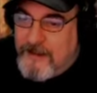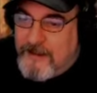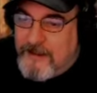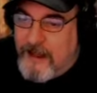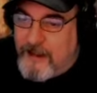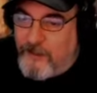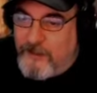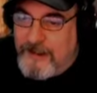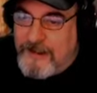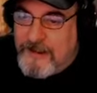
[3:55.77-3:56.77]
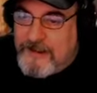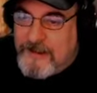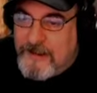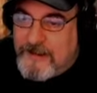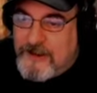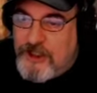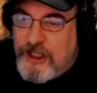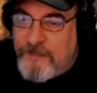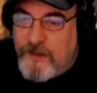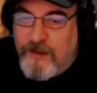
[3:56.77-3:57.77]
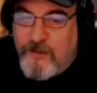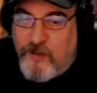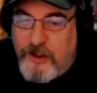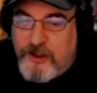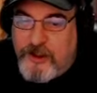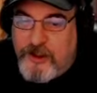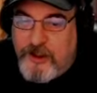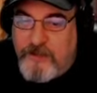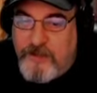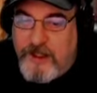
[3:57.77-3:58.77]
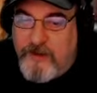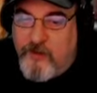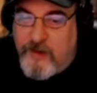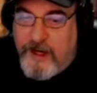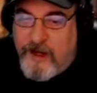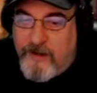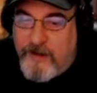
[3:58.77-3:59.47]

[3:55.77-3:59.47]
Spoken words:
Not only does this cheapen what should be rare and